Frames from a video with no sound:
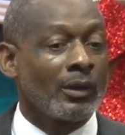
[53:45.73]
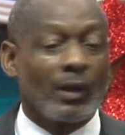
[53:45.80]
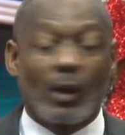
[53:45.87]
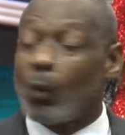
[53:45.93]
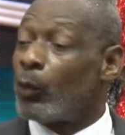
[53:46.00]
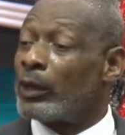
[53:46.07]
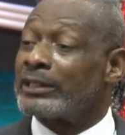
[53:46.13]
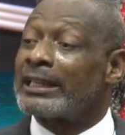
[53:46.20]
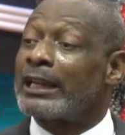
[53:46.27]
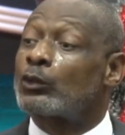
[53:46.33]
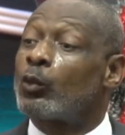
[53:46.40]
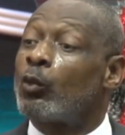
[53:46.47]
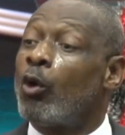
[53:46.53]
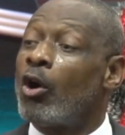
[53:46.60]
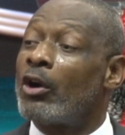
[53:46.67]
We start
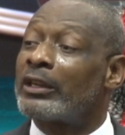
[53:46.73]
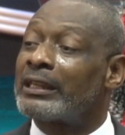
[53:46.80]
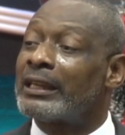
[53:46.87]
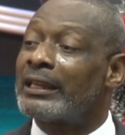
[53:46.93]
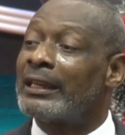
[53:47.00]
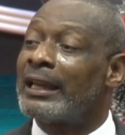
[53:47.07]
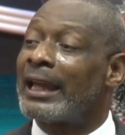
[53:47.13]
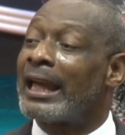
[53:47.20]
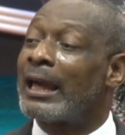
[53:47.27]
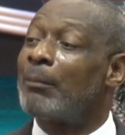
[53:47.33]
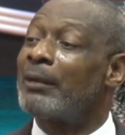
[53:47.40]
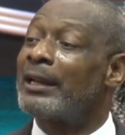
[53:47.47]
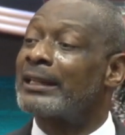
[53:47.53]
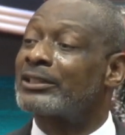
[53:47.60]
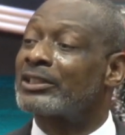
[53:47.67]
walking
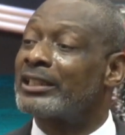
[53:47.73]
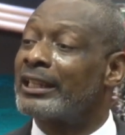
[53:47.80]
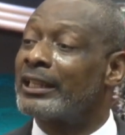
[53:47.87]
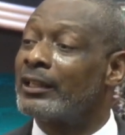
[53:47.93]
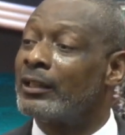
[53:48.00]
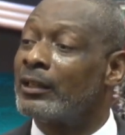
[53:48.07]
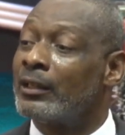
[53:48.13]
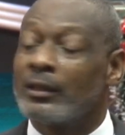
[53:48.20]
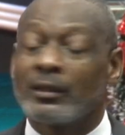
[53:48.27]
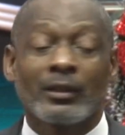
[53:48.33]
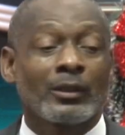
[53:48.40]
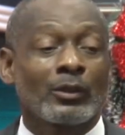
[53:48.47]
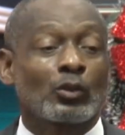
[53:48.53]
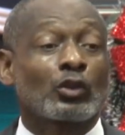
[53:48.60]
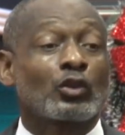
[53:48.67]
aimlessly
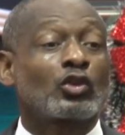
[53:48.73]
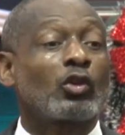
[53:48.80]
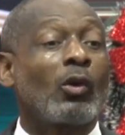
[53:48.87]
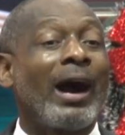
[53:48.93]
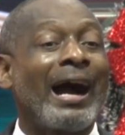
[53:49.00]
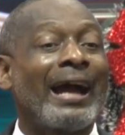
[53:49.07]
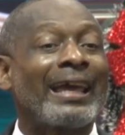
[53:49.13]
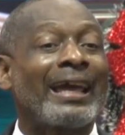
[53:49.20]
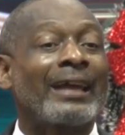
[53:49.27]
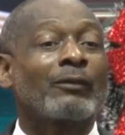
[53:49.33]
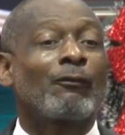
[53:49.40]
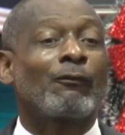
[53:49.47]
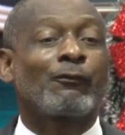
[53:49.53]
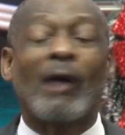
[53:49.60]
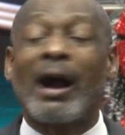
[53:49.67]
to try and
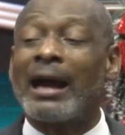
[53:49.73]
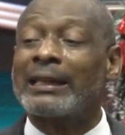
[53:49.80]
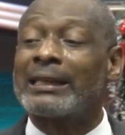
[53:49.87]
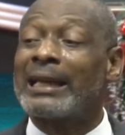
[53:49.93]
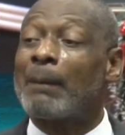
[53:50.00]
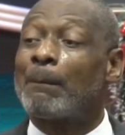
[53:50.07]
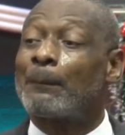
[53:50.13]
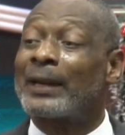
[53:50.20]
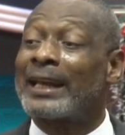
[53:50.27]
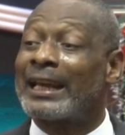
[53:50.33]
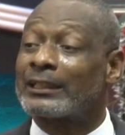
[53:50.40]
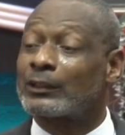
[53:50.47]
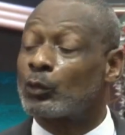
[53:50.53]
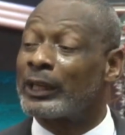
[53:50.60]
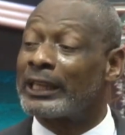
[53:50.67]
find a
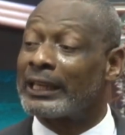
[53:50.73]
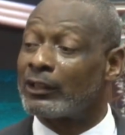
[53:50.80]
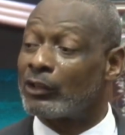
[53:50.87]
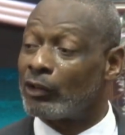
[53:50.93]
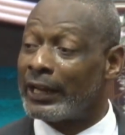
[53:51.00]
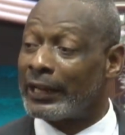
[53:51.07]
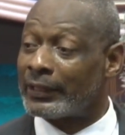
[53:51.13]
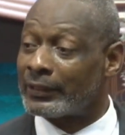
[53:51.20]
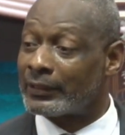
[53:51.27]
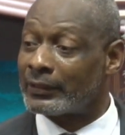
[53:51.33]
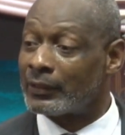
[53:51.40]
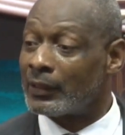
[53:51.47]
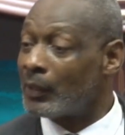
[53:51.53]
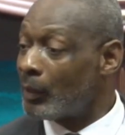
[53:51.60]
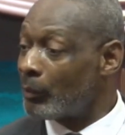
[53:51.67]
place we can rent
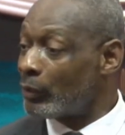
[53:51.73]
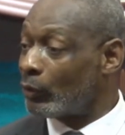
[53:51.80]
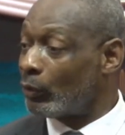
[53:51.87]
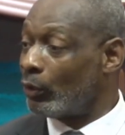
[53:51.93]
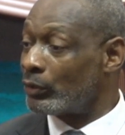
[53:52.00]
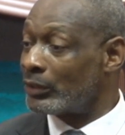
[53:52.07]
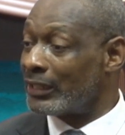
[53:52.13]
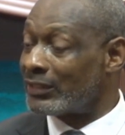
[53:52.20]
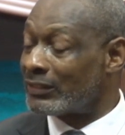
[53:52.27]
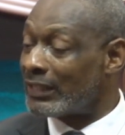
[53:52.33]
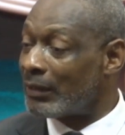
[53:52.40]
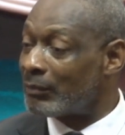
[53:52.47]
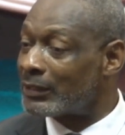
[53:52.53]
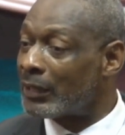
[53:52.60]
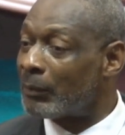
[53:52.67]
because
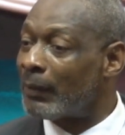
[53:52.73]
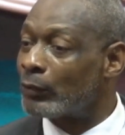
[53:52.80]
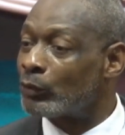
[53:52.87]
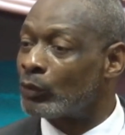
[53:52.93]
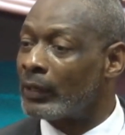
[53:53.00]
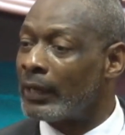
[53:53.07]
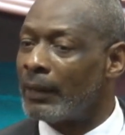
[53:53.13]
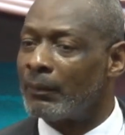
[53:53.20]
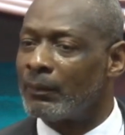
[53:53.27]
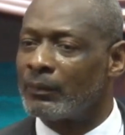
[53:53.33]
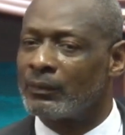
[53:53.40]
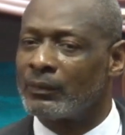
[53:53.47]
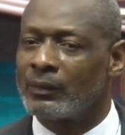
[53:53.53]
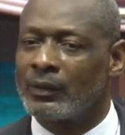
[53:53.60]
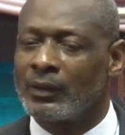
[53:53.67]
exams are about to come.
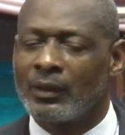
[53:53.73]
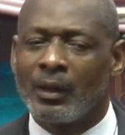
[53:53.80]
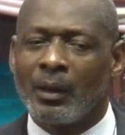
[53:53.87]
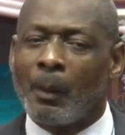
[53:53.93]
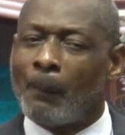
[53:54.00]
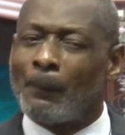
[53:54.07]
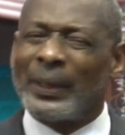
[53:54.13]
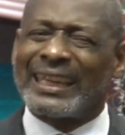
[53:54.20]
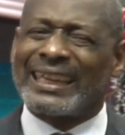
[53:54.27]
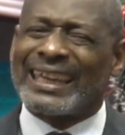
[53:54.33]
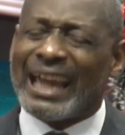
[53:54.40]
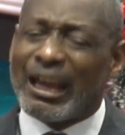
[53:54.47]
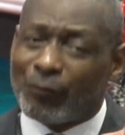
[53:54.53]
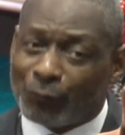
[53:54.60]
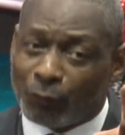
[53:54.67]
Be
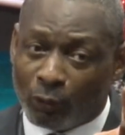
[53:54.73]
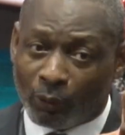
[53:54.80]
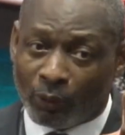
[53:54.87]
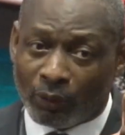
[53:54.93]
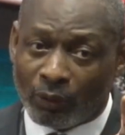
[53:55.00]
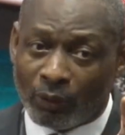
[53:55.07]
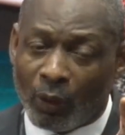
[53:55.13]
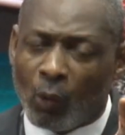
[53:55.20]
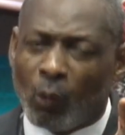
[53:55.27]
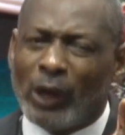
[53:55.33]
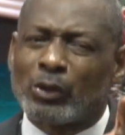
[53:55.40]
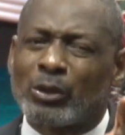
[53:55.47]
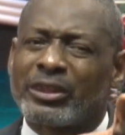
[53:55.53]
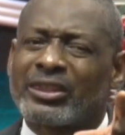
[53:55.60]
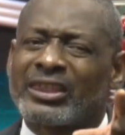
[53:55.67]
careful when
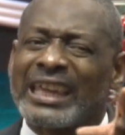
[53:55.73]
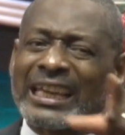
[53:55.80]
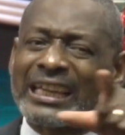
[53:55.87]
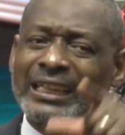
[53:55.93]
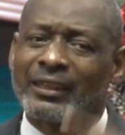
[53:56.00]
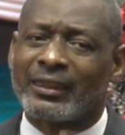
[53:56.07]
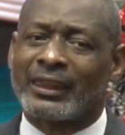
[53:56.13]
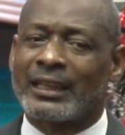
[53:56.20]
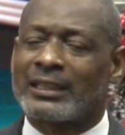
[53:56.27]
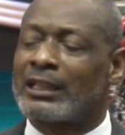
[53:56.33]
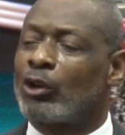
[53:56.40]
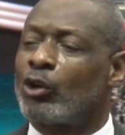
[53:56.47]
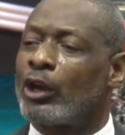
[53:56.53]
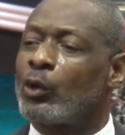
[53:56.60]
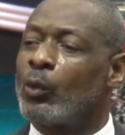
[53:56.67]
you think things are
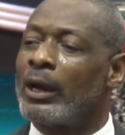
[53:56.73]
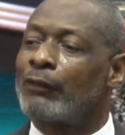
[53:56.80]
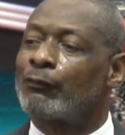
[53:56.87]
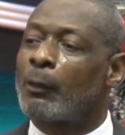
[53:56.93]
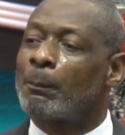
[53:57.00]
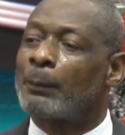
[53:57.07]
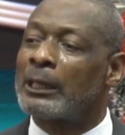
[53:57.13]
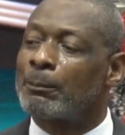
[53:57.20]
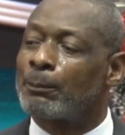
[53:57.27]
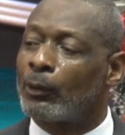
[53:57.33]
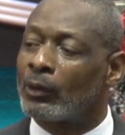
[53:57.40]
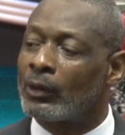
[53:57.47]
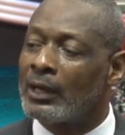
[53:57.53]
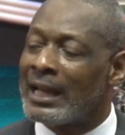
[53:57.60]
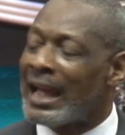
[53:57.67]
going well for people.
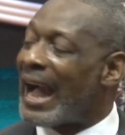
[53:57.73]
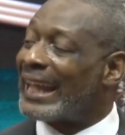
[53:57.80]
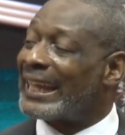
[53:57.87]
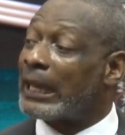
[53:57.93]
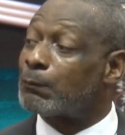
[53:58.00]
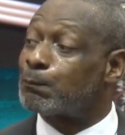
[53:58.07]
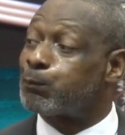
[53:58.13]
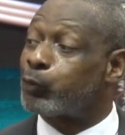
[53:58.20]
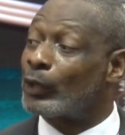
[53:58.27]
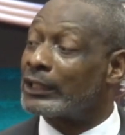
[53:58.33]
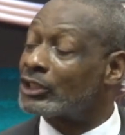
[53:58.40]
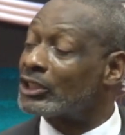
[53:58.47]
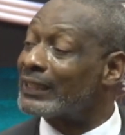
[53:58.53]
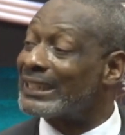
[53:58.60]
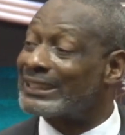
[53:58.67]
I kept
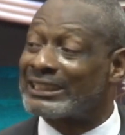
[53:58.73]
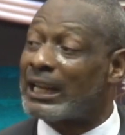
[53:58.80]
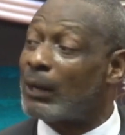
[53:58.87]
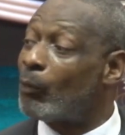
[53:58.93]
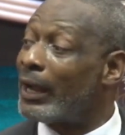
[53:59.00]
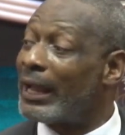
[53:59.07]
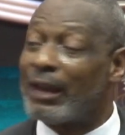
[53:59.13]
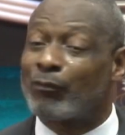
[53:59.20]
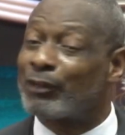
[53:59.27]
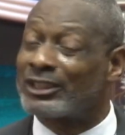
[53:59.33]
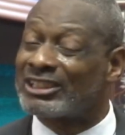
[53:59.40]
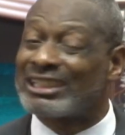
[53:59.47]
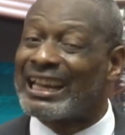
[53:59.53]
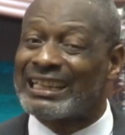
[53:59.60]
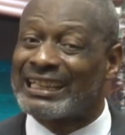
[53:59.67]
preaching the same way every
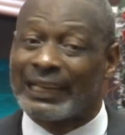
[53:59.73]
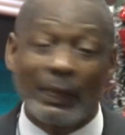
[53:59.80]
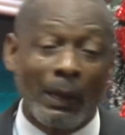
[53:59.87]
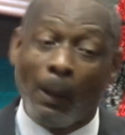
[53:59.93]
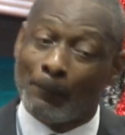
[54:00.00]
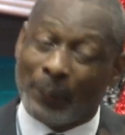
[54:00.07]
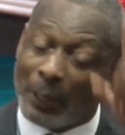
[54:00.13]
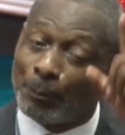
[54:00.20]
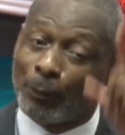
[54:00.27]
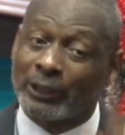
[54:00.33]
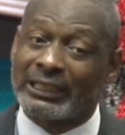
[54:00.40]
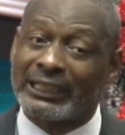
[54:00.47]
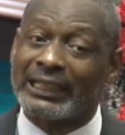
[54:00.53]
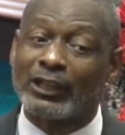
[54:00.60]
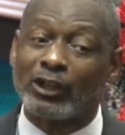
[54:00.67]
Sunday. People
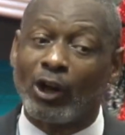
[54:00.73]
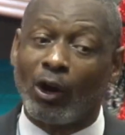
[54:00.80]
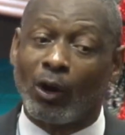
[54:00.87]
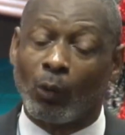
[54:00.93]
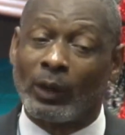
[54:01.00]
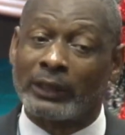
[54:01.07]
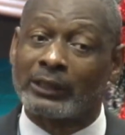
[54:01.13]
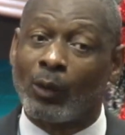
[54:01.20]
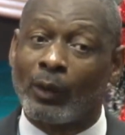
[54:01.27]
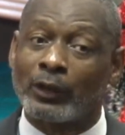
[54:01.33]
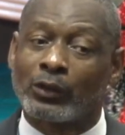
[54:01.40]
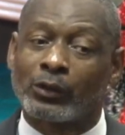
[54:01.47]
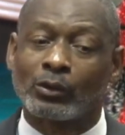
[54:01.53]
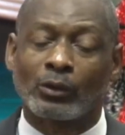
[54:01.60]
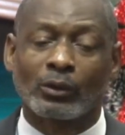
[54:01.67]
didn't know what I went
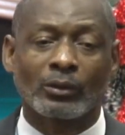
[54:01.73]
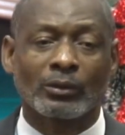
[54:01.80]
through.